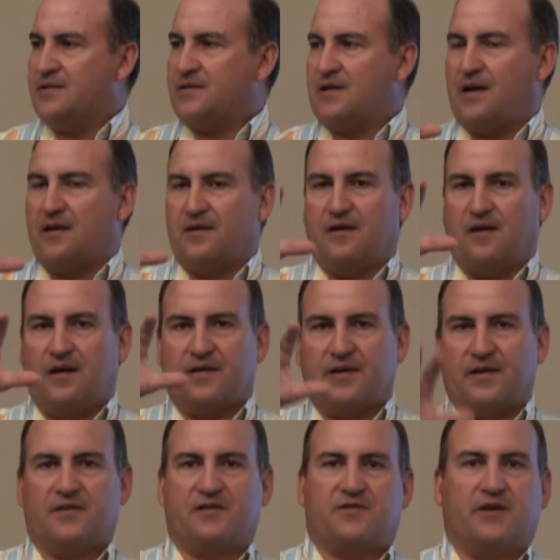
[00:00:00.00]
it's got all
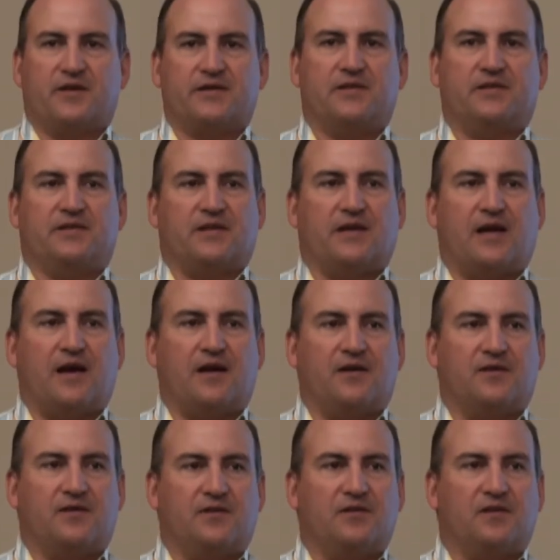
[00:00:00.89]
the instructions on how
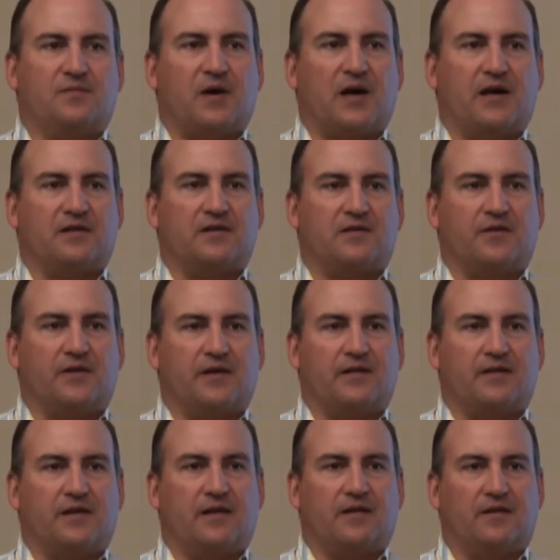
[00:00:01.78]
to do the monitoring,
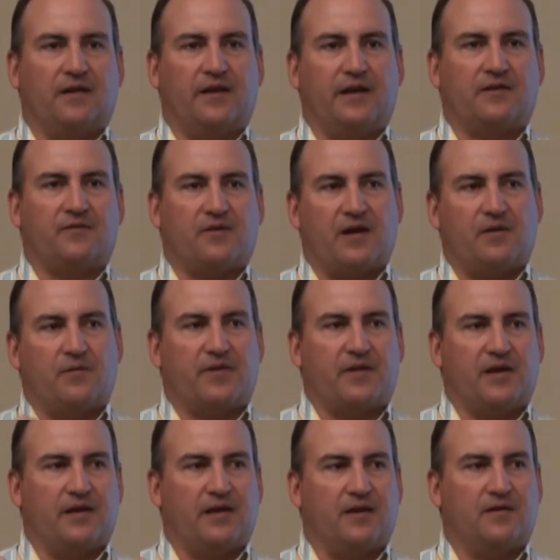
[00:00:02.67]
and then linked right
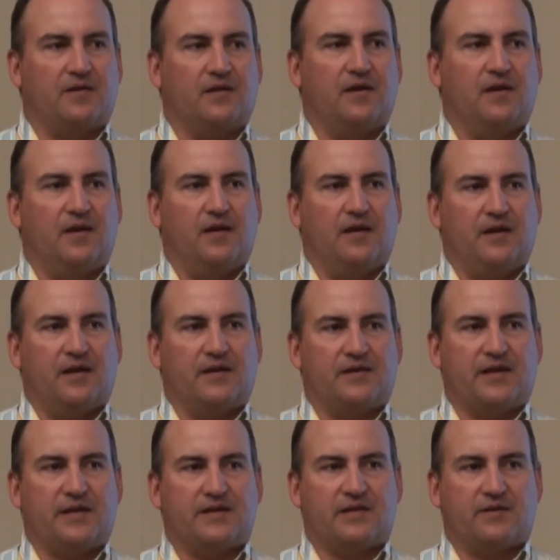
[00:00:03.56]
within it,
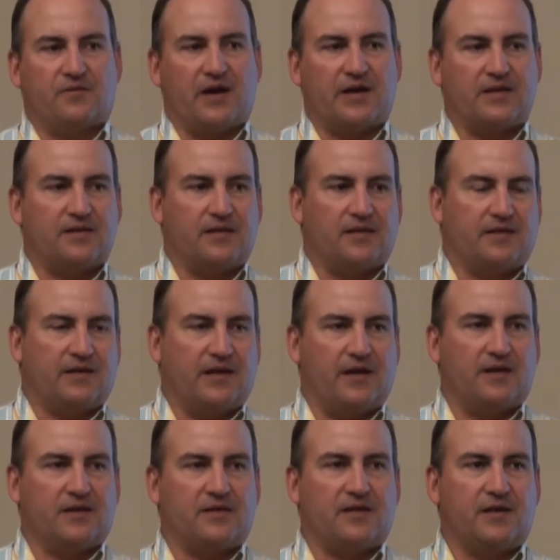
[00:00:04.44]
it takes you right to the
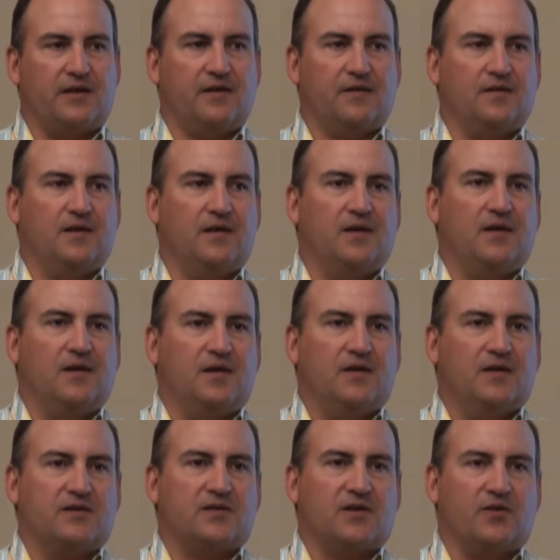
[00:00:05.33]
data sheet.
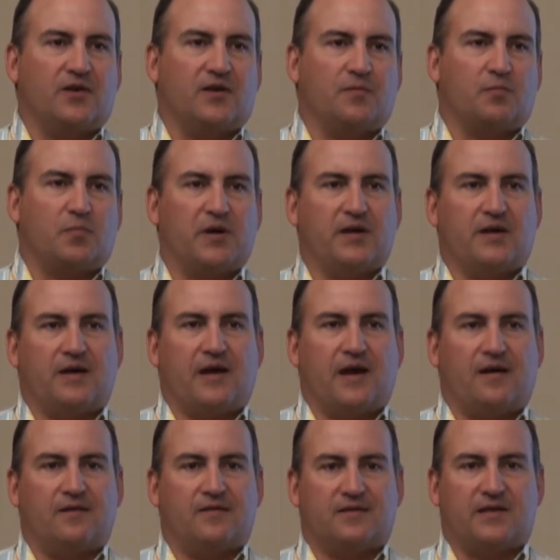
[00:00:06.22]
So you can print it
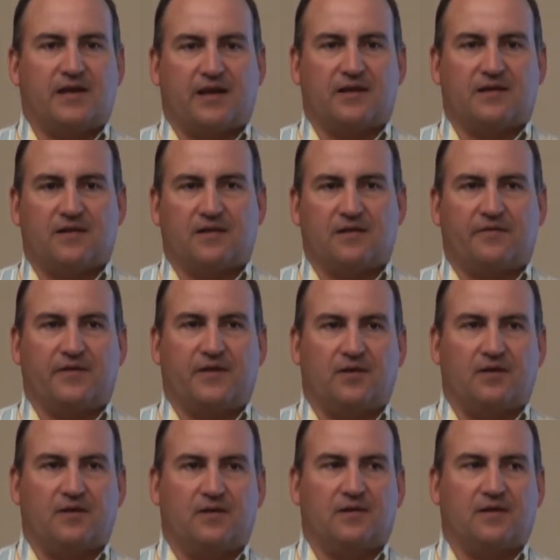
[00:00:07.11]
out, take it to the
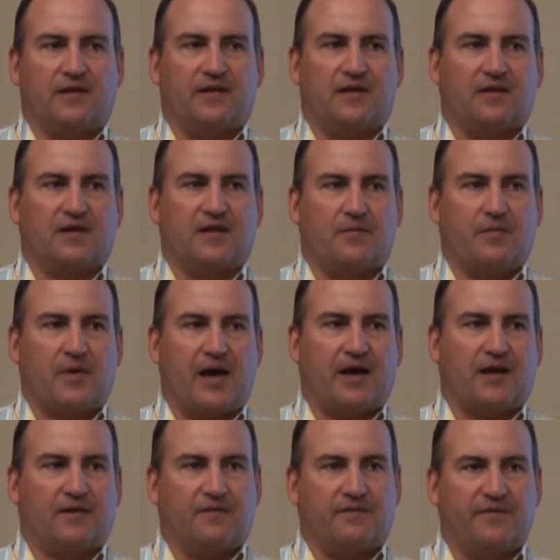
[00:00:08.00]
field, and then come
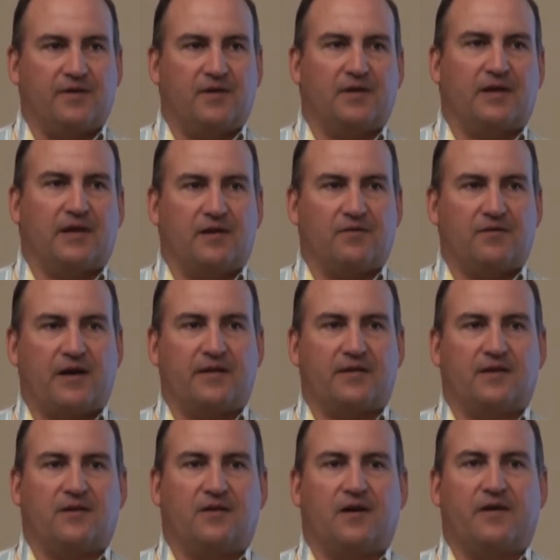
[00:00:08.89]
back and fill it in
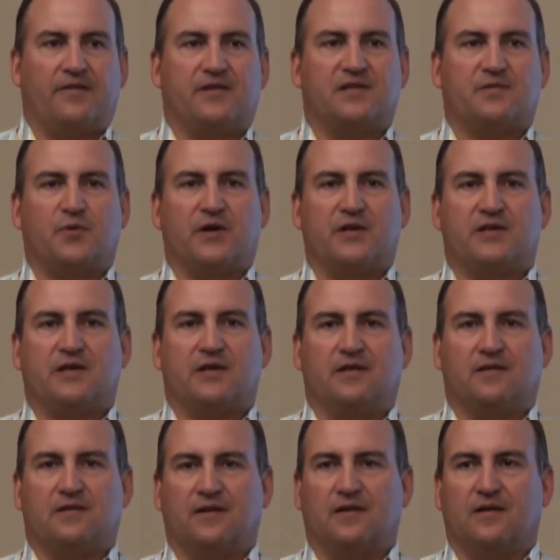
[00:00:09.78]
right there on the
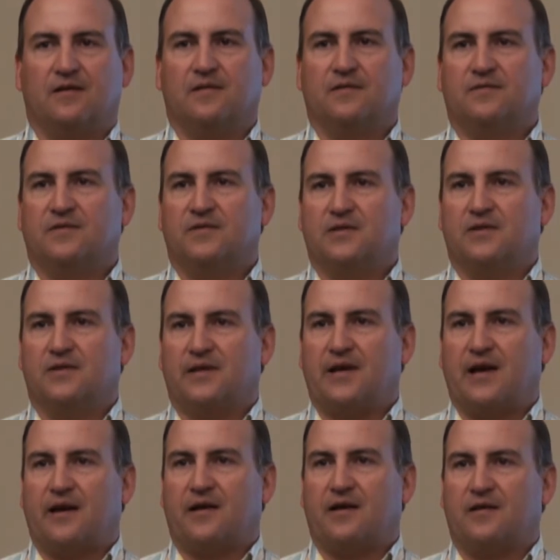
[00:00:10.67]
spreadsheet, and it'll do the
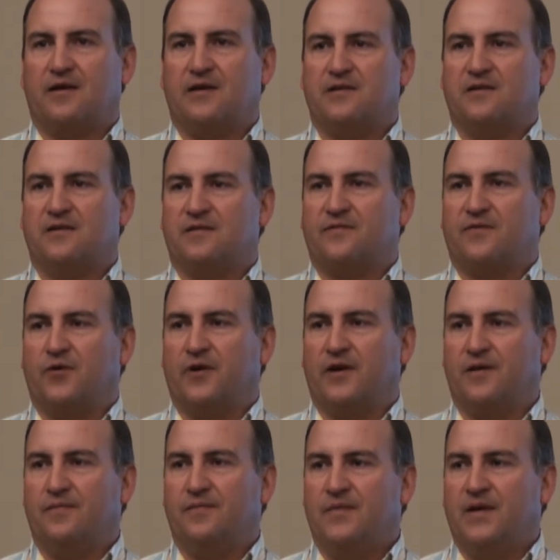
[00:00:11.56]
calculations for
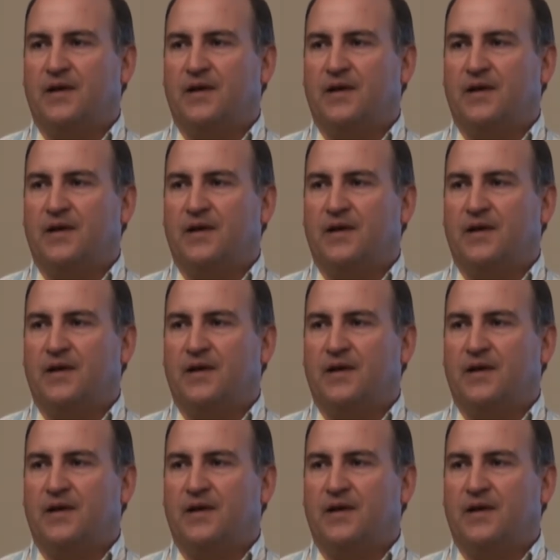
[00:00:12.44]
you.